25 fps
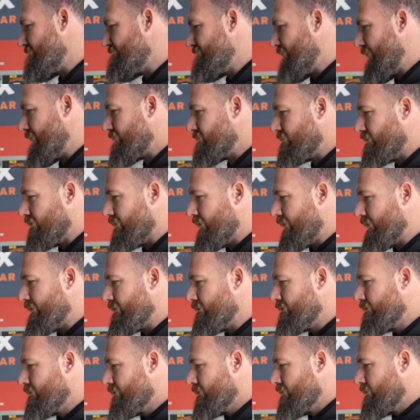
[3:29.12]
vac
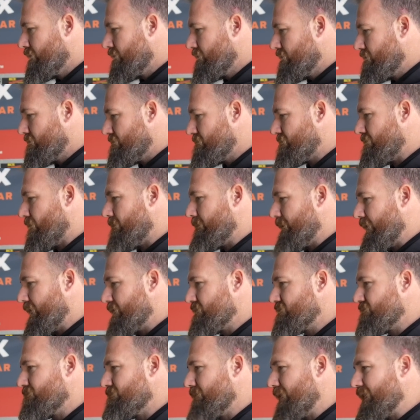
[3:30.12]
line from the
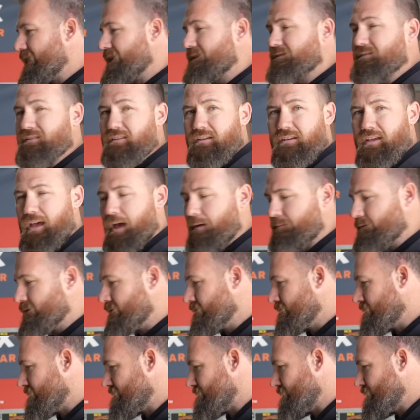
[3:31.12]
engine bay into the
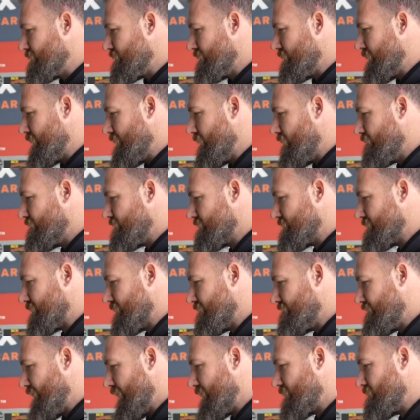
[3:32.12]
cabin because we do need obviously
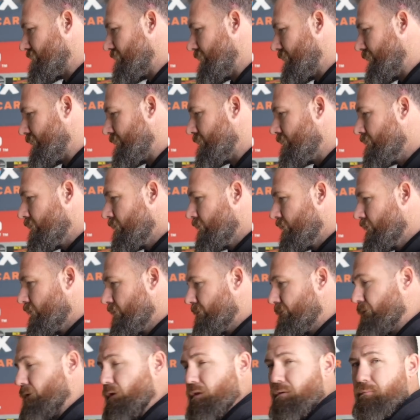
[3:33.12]
a vac line
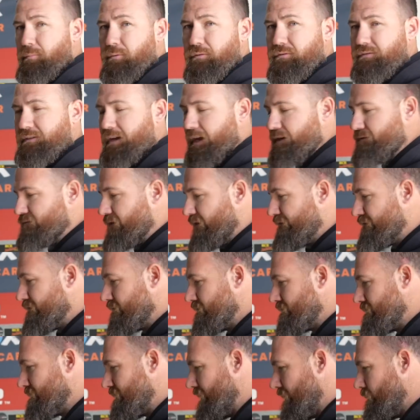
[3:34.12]
for the boost gauge
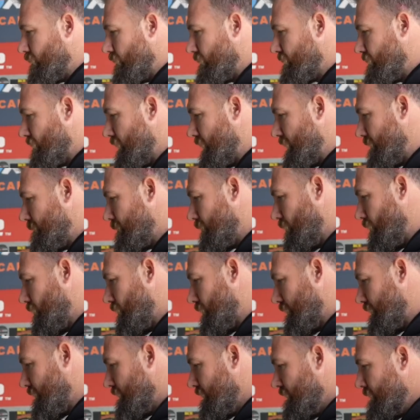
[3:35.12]
reference. So we'll find a
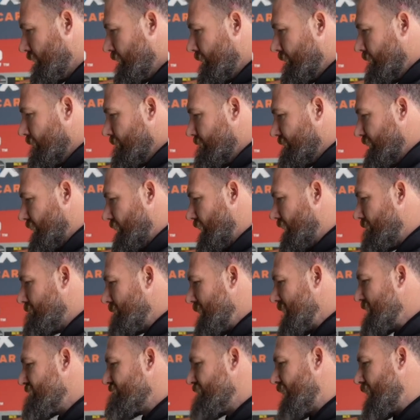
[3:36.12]
port. There are
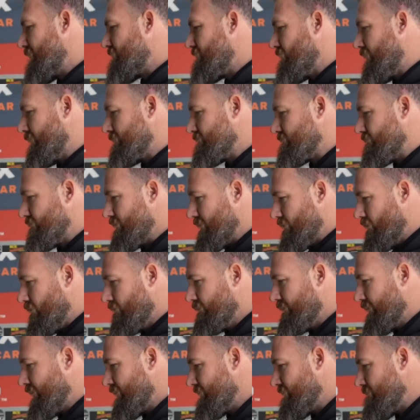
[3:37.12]
many vac lines already
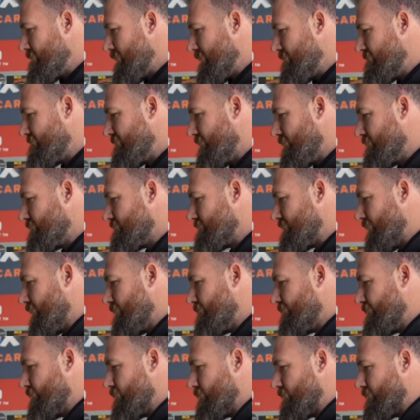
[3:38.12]
on the inlet manifold, so
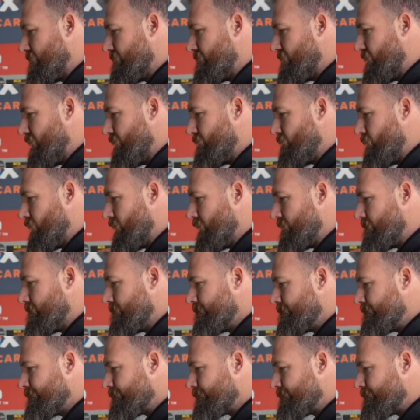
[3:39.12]
hopefully we can find one